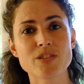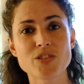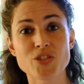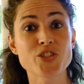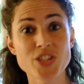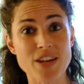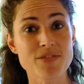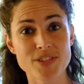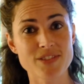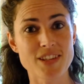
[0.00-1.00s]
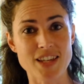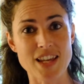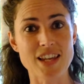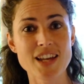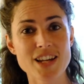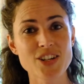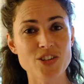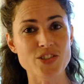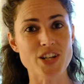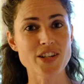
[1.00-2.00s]
shift the
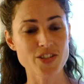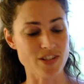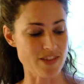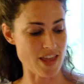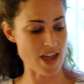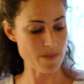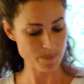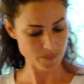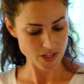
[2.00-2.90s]
congestion there.